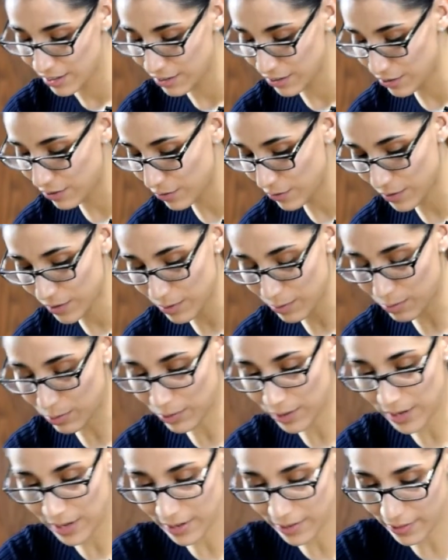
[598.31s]
You don't want to
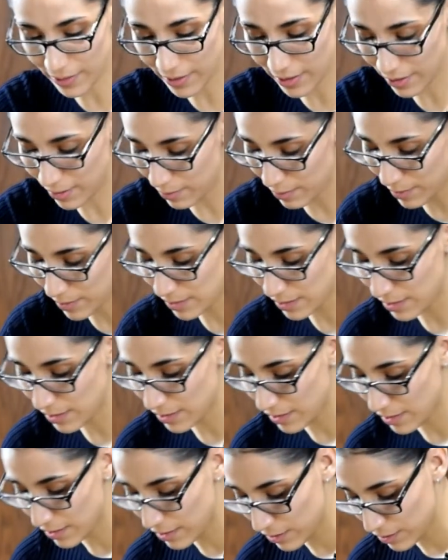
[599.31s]
break them.
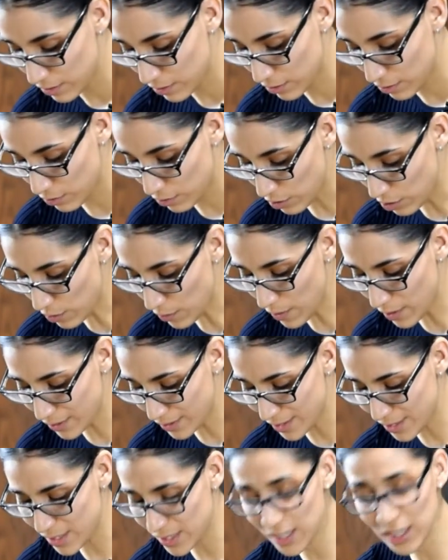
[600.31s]
So you know what?
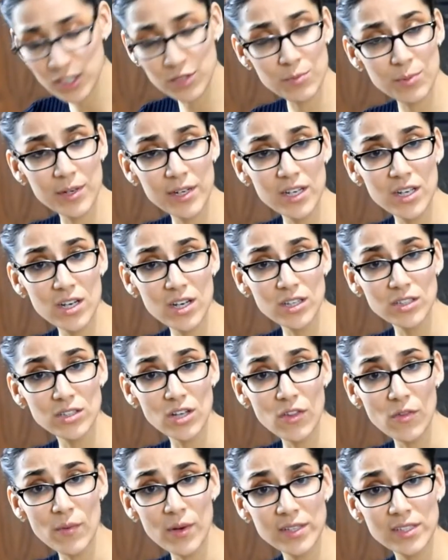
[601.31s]
This looks pretty cooked
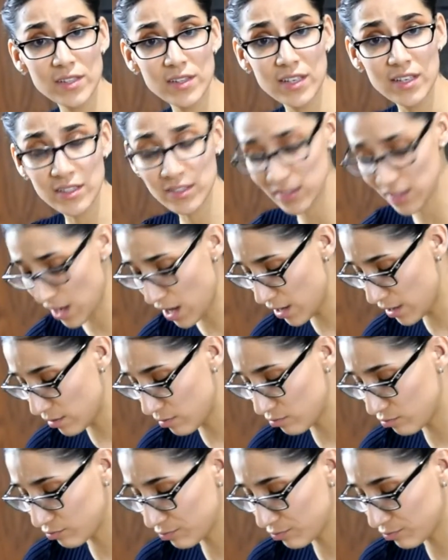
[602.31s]
all the way to the inside.